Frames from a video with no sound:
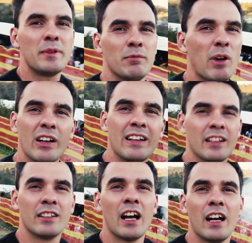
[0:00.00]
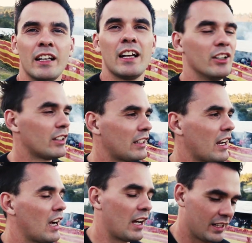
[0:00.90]
been moaning the entire day. Look at
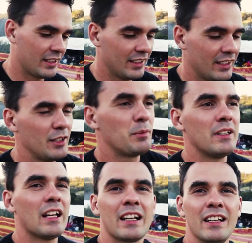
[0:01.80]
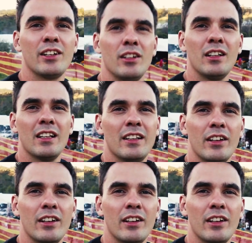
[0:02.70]
that guy. He's been like a little